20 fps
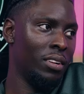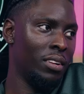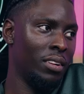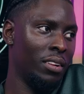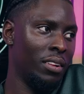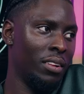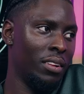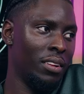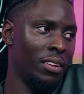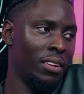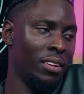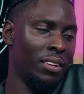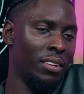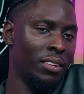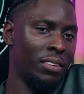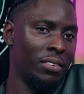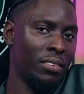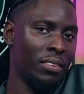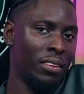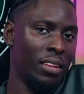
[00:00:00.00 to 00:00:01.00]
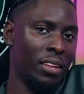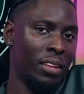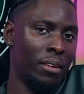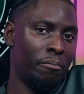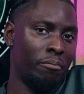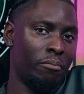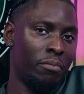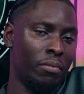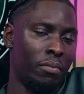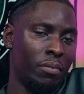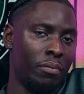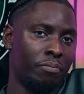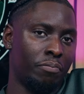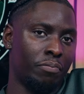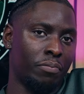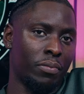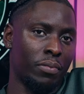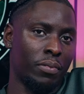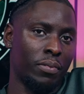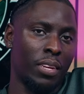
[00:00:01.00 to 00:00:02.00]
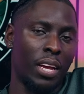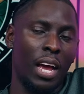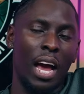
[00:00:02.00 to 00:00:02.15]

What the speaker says: crazy, bro. That's crazy.